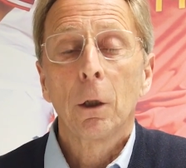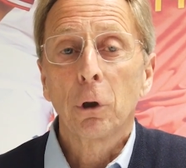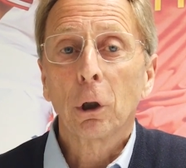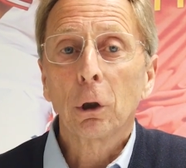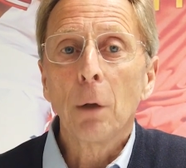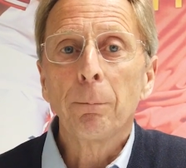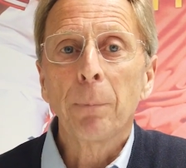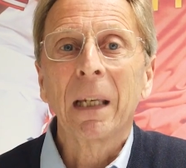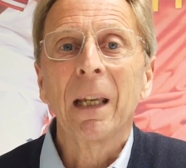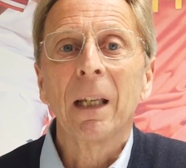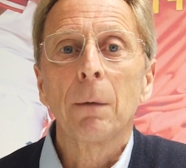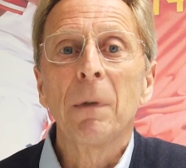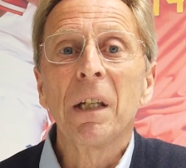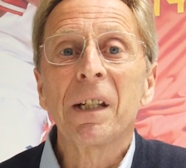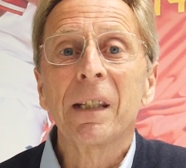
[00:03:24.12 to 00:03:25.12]
The club
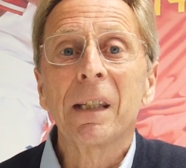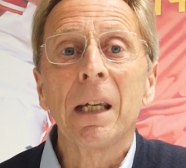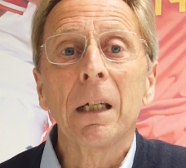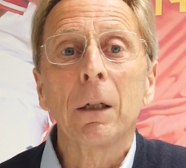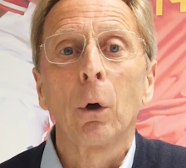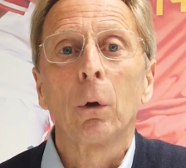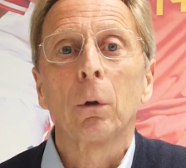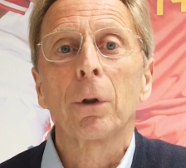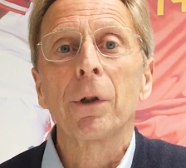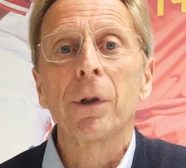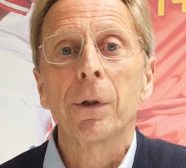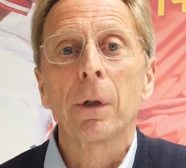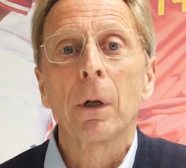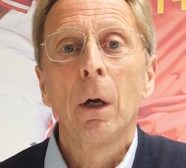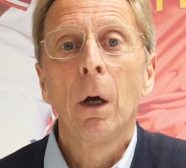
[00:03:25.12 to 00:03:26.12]
academy
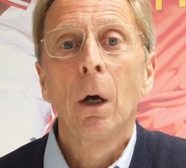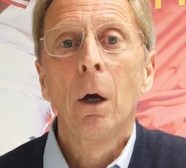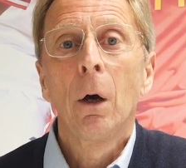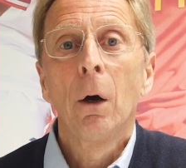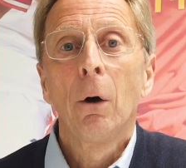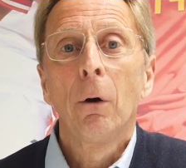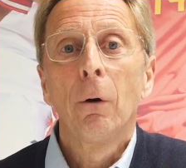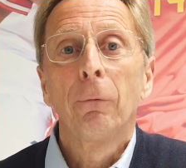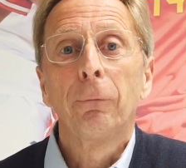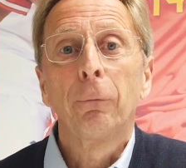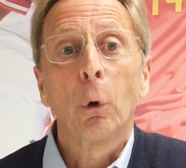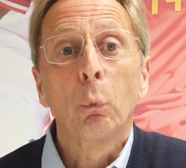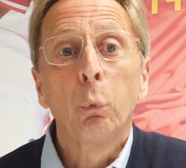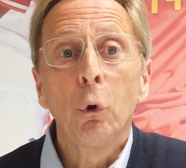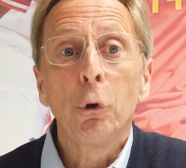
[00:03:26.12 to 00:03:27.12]
stakeholders
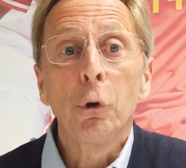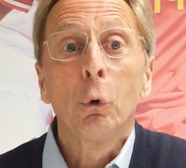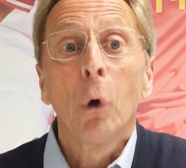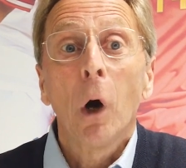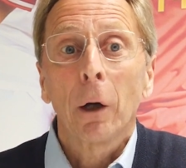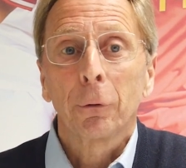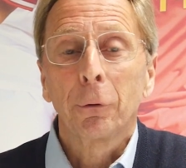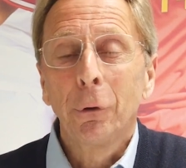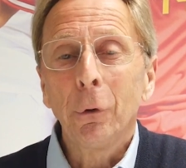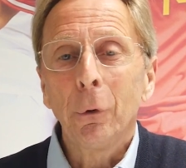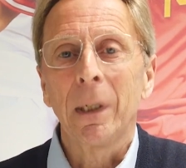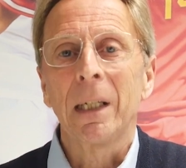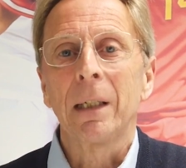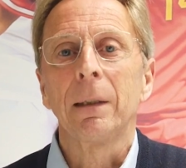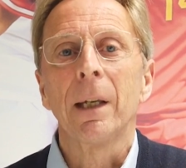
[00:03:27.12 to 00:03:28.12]
for who you are
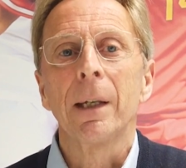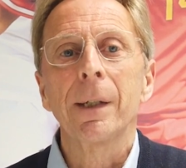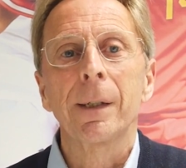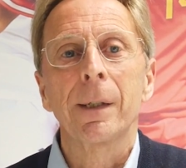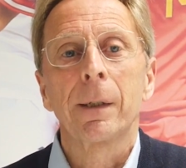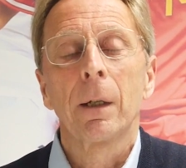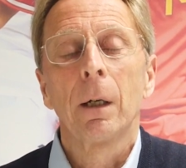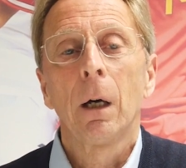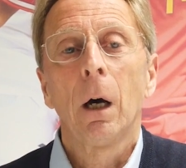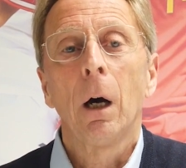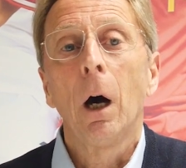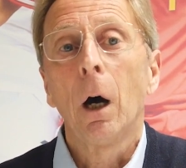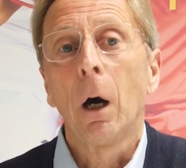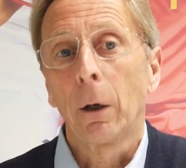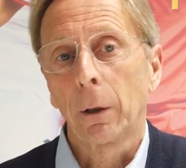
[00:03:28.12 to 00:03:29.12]
doing this
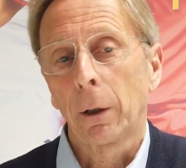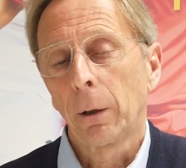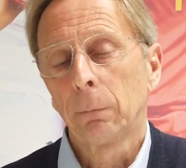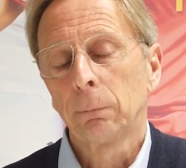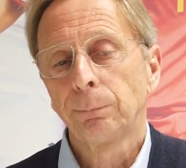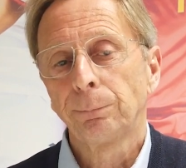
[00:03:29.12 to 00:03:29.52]
are